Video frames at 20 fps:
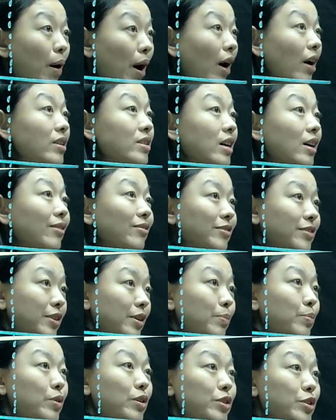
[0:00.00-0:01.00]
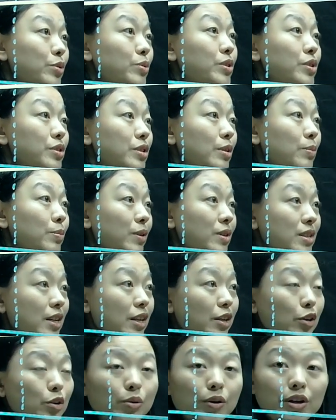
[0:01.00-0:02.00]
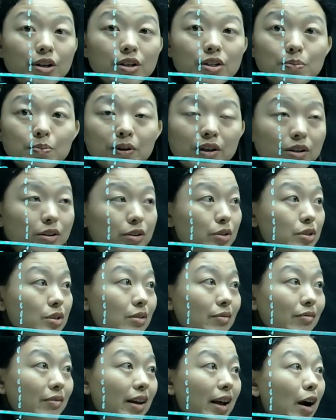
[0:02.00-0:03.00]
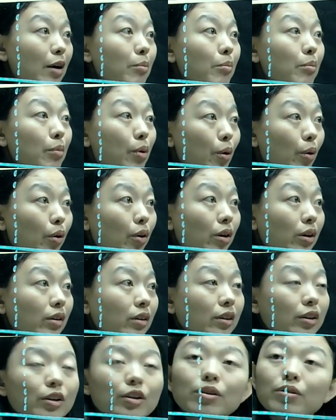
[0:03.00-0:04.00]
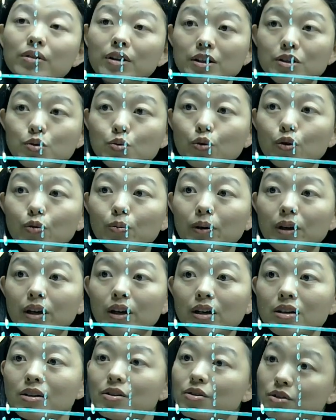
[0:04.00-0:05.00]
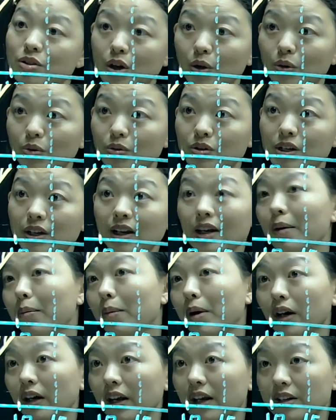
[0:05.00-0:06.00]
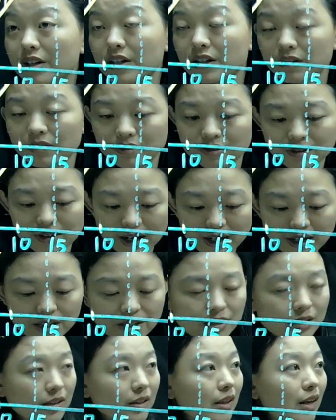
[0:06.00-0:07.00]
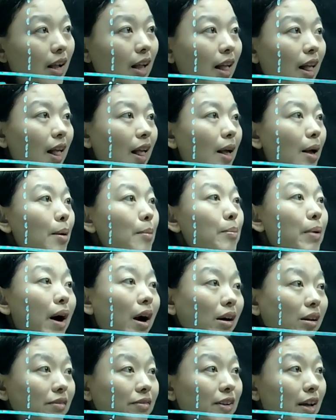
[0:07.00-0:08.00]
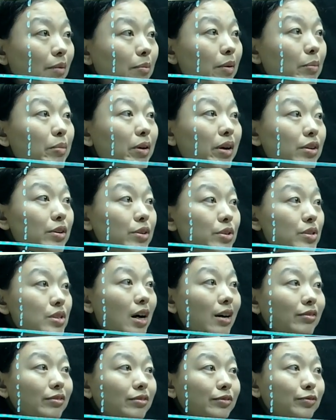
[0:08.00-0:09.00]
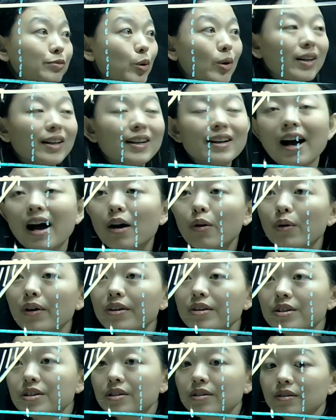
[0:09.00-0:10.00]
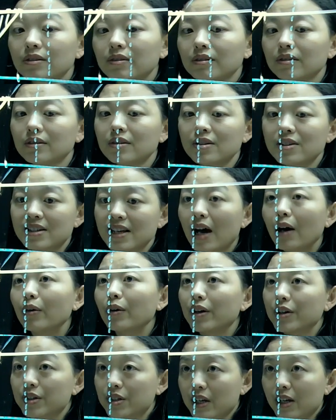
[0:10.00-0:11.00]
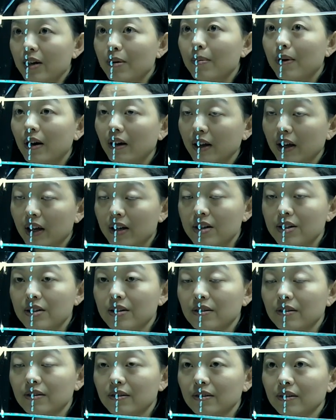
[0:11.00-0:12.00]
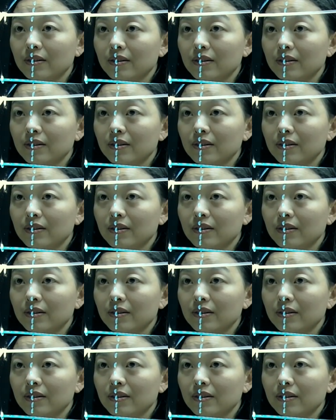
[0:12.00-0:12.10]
part of their producer surplus increase because there are more units will be sold in the market, right? Part of them and because of for the current sellers in the market,